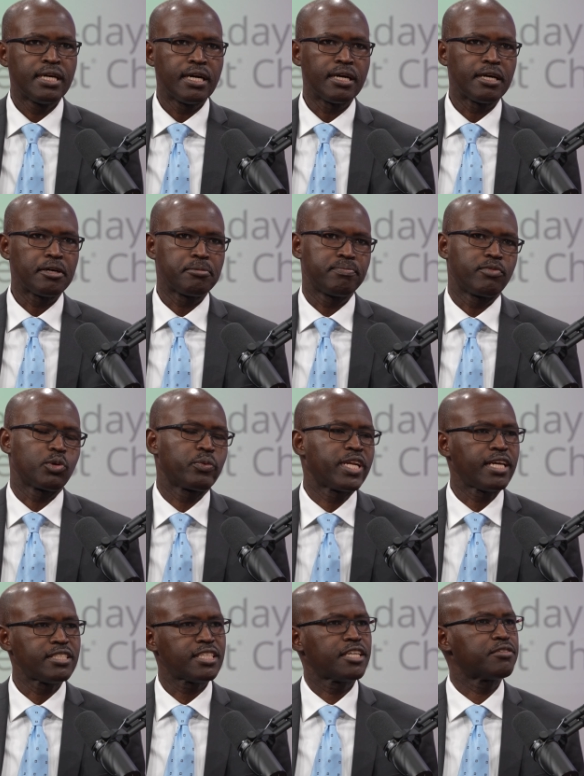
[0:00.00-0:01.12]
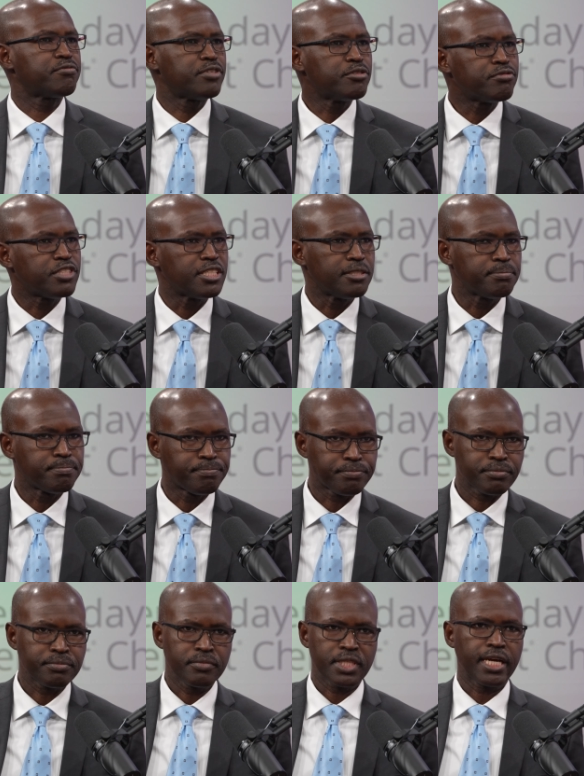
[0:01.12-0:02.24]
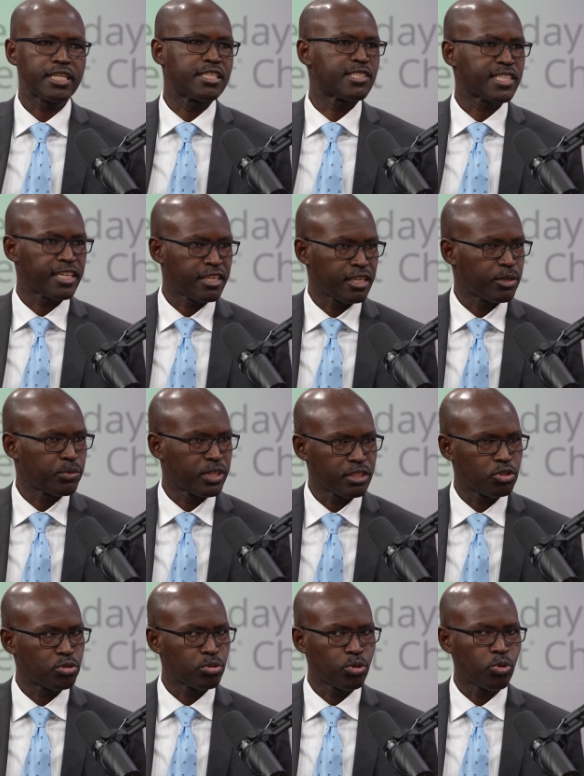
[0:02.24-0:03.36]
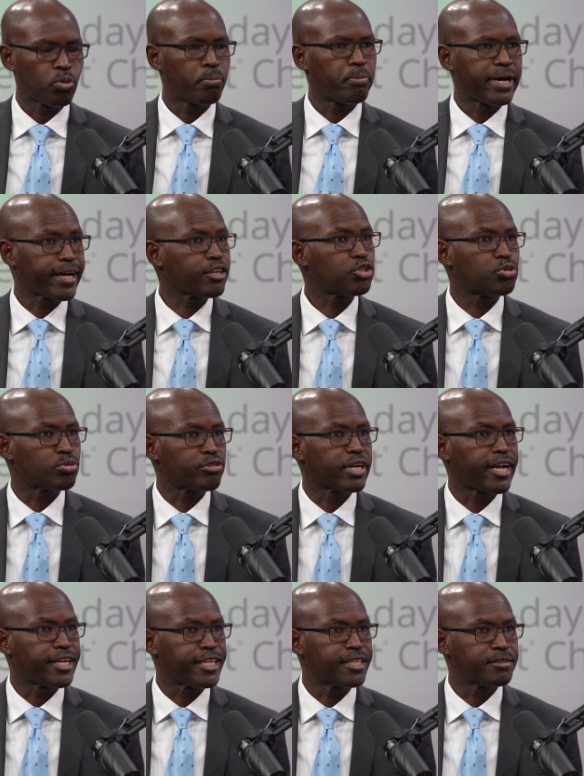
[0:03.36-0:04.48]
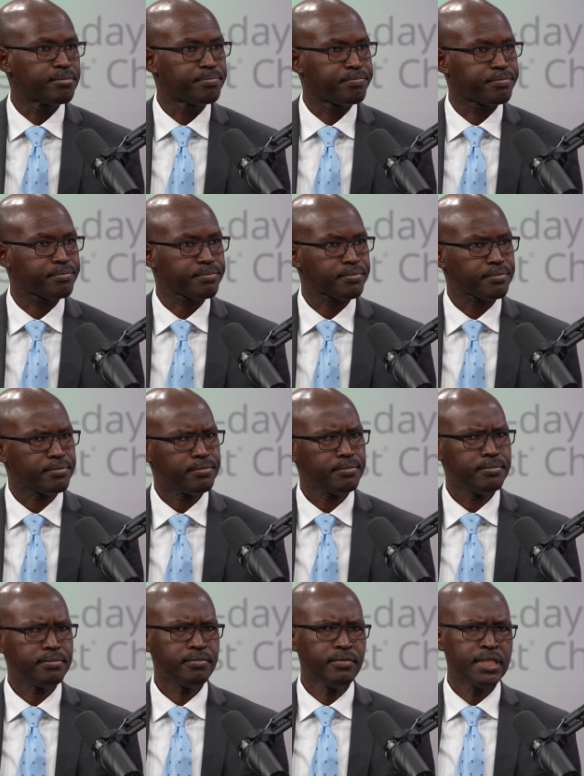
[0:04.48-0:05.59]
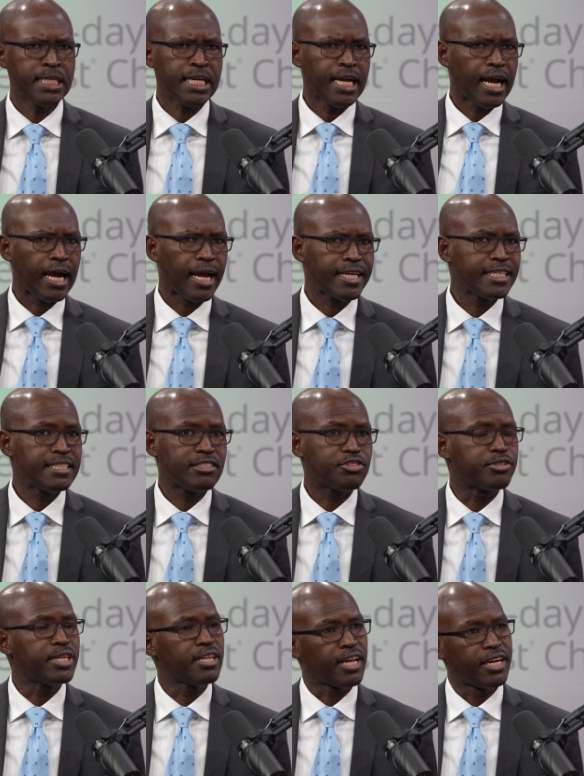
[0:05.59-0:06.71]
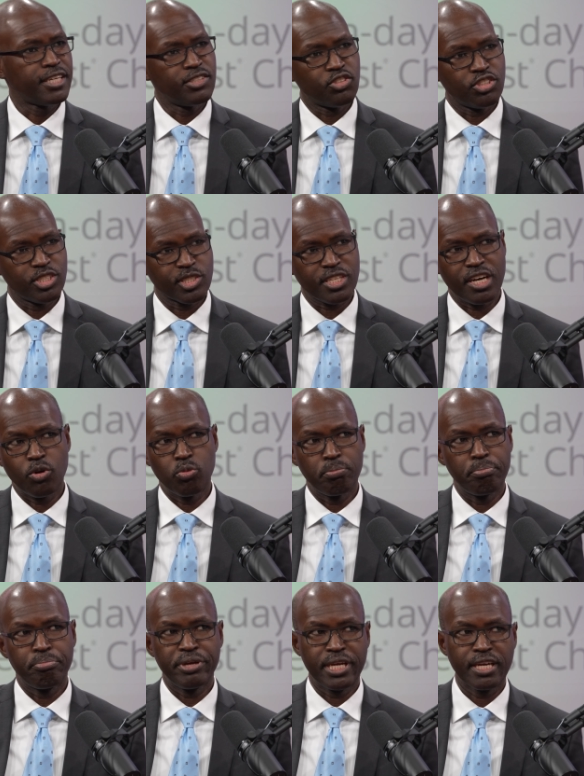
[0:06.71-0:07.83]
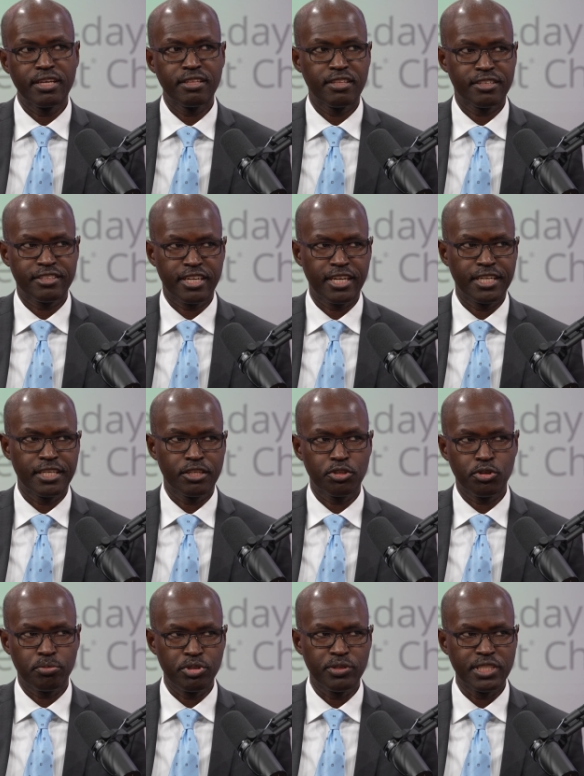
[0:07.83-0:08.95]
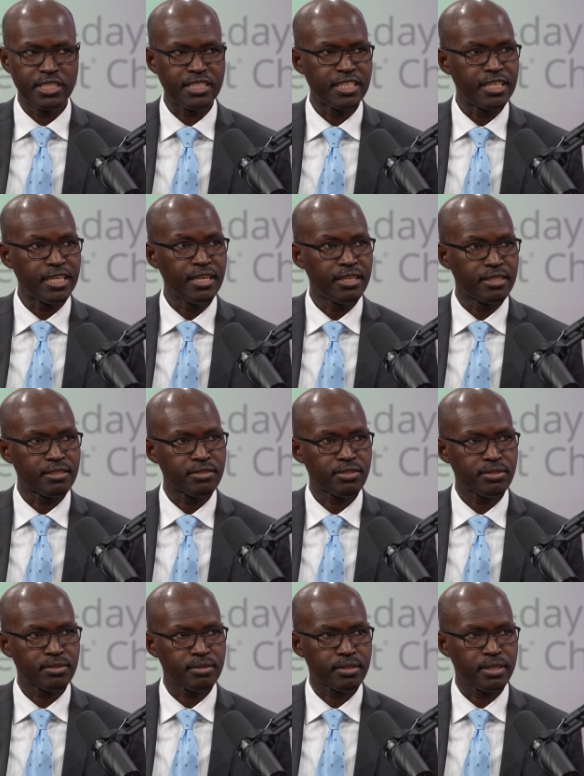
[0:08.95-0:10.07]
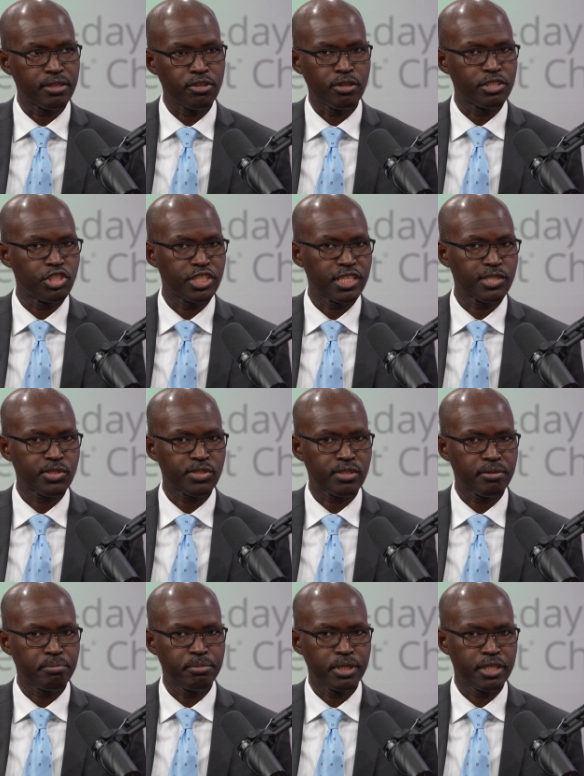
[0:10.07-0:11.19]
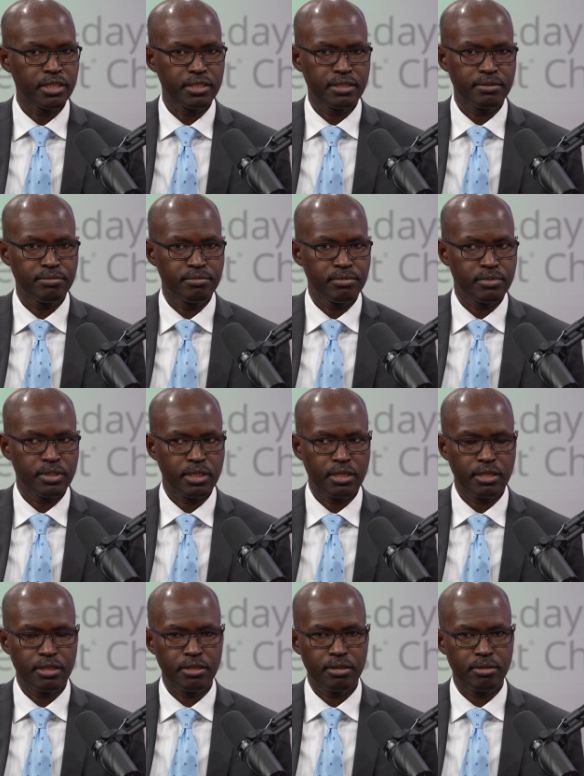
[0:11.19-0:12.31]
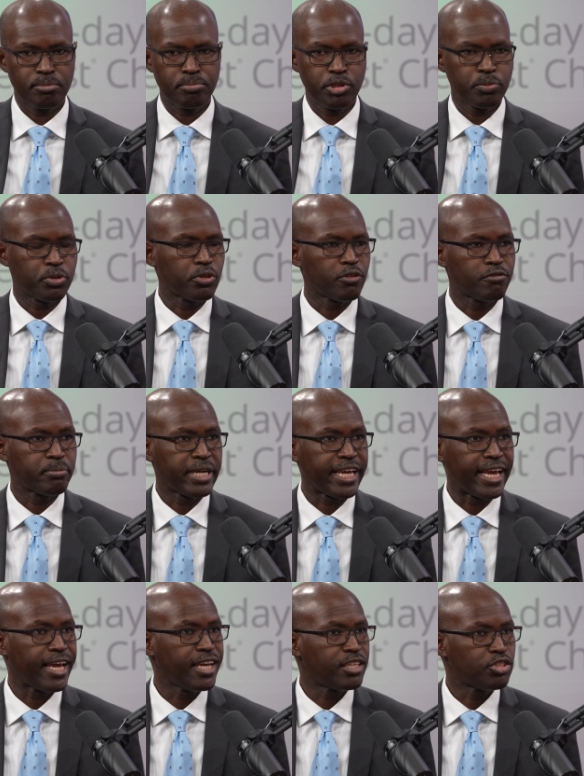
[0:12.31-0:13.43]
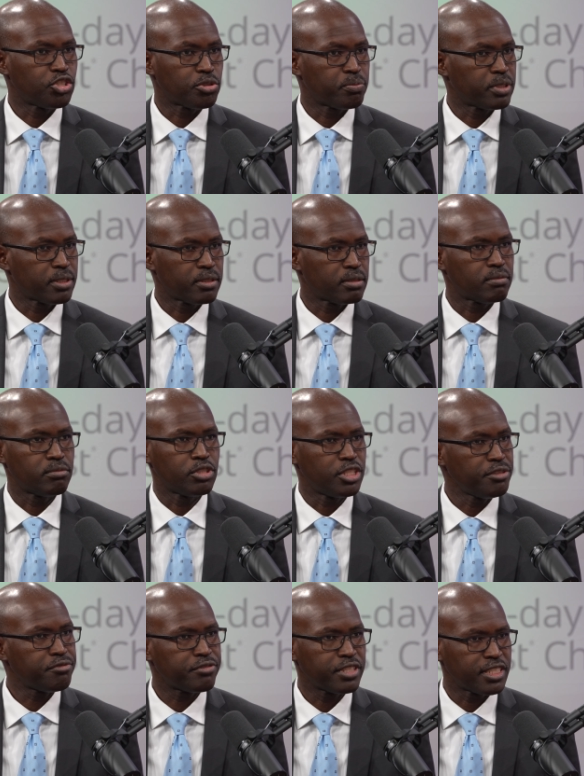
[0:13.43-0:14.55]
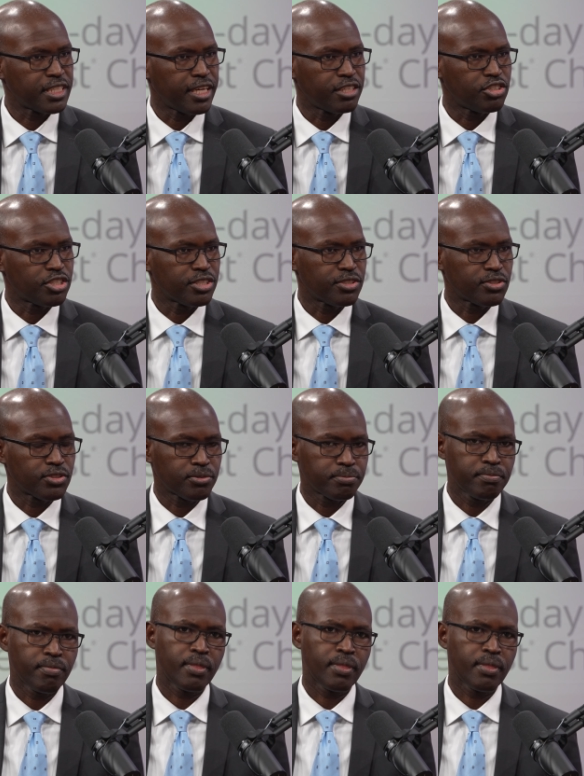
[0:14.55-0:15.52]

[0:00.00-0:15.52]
Um, when I turned 50, I decided I wanted to go back to running. I didn't realize just how big the running community is, and not just among uh, people of my age, but different ages.